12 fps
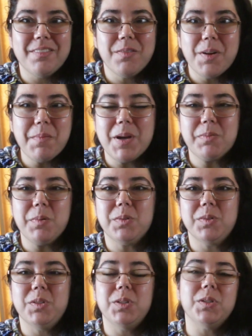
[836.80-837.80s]
What am I supposed
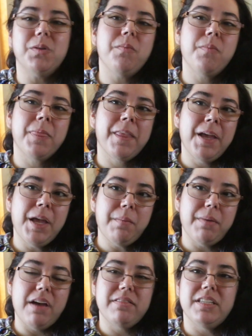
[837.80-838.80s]
to do?
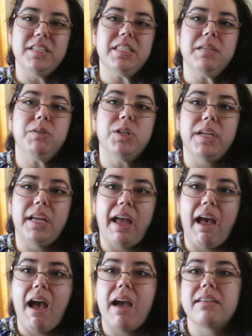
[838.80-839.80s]
But I've seen some cooking
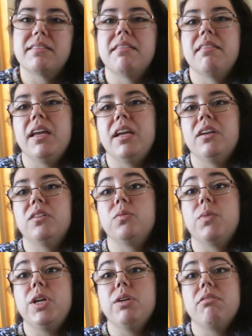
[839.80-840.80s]
hacks and things
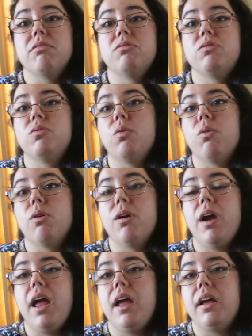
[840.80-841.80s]
where you can
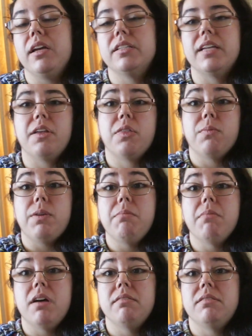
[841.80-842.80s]
store eggs like 3
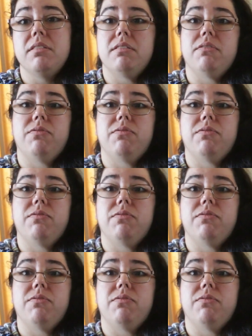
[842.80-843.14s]
months in the